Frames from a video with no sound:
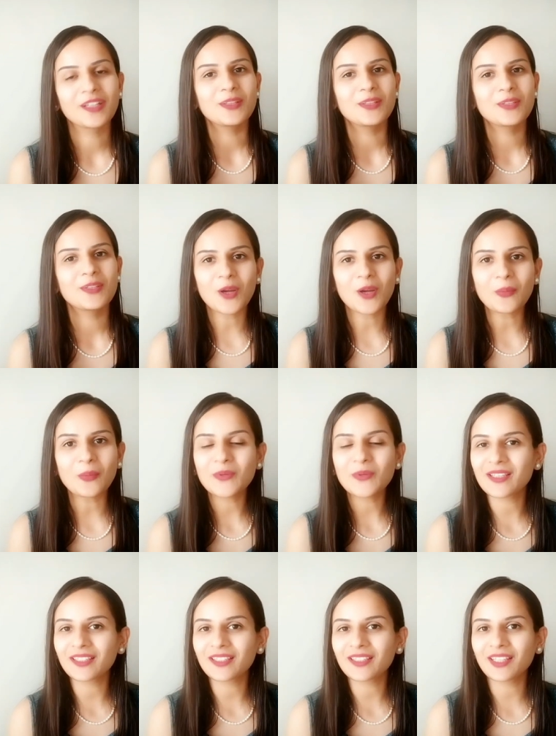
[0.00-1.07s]
Stop
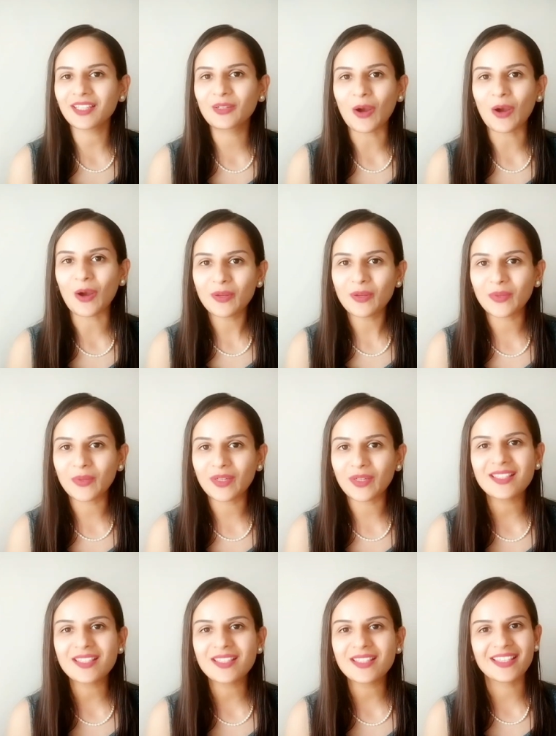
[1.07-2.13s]
using the common words
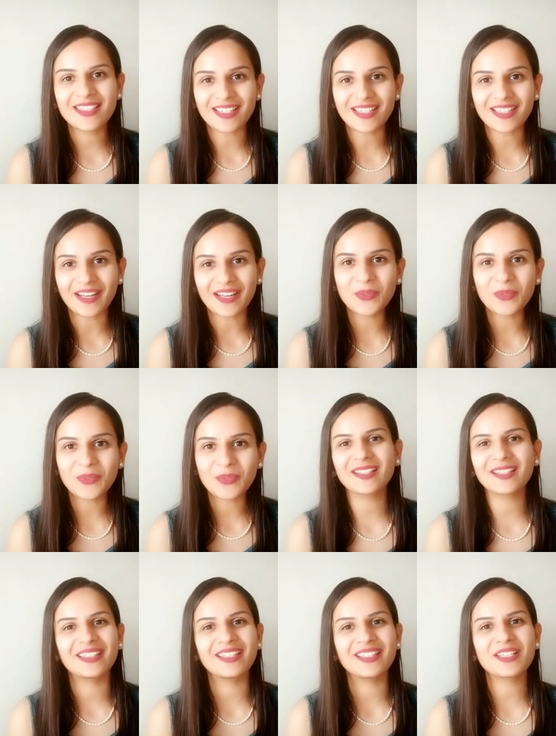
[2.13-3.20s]
and start using
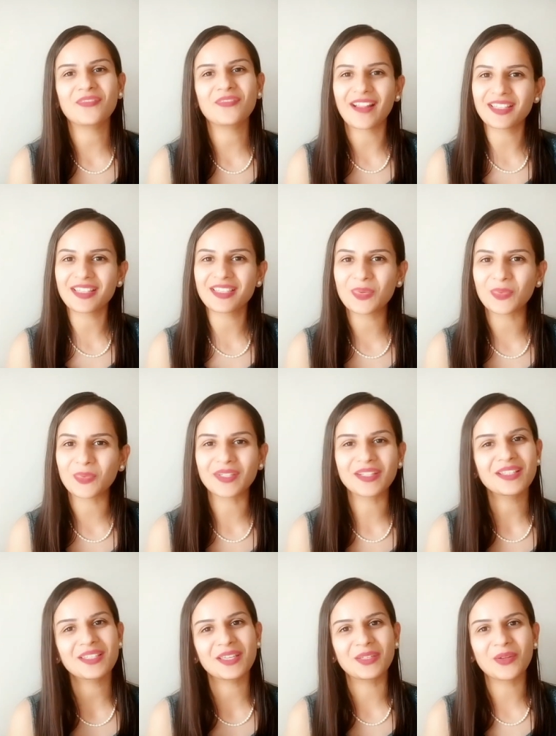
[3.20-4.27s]
these fancy
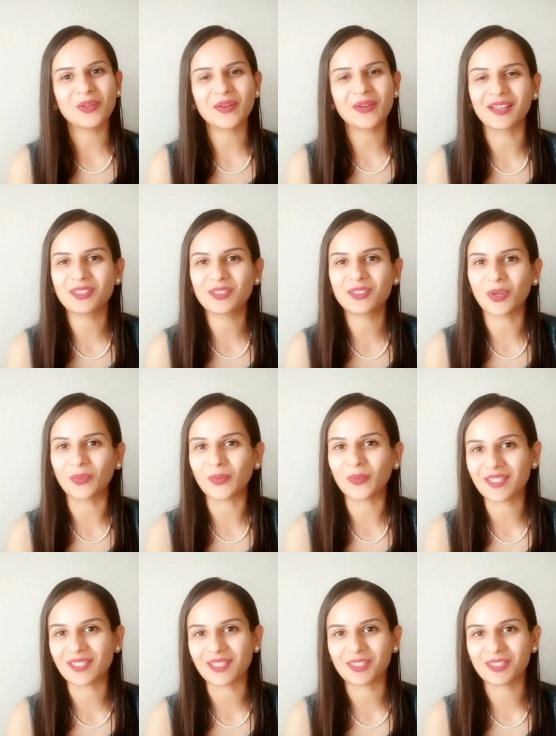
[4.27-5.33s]
words in your English
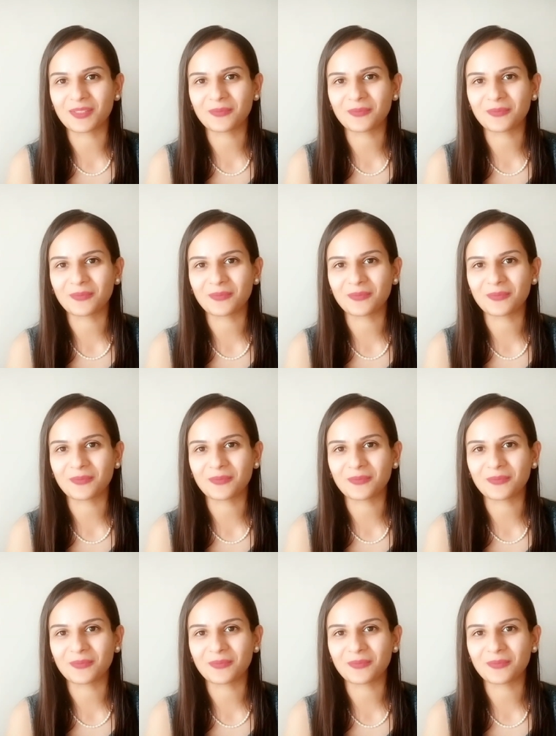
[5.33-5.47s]
conversation.